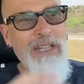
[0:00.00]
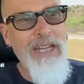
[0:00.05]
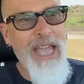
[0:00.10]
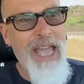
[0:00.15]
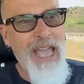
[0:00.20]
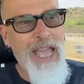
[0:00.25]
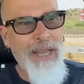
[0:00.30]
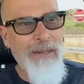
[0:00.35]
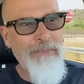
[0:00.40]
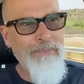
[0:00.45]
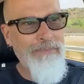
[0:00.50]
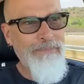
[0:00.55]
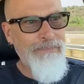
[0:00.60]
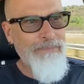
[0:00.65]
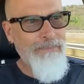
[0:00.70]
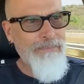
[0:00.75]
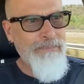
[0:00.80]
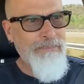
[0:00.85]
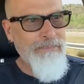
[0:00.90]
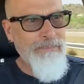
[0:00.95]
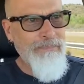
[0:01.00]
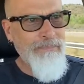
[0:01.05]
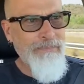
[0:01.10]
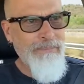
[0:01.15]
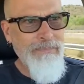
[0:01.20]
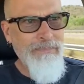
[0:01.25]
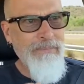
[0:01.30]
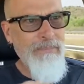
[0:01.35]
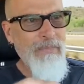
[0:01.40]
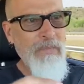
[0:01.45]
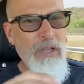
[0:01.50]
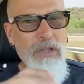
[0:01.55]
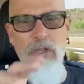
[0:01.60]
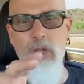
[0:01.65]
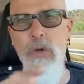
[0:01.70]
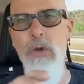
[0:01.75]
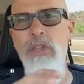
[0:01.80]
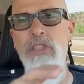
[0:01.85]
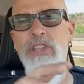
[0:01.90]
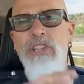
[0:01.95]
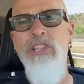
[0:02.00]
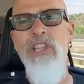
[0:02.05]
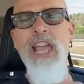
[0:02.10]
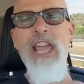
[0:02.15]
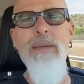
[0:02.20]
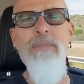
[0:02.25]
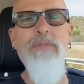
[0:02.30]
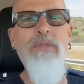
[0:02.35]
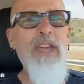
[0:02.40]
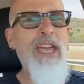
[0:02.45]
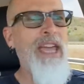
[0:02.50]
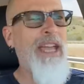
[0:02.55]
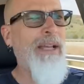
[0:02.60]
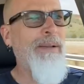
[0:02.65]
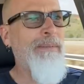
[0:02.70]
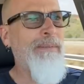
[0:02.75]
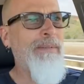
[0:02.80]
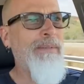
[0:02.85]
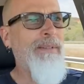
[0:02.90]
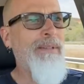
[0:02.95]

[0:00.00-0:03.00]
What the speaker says: day doing the same thing.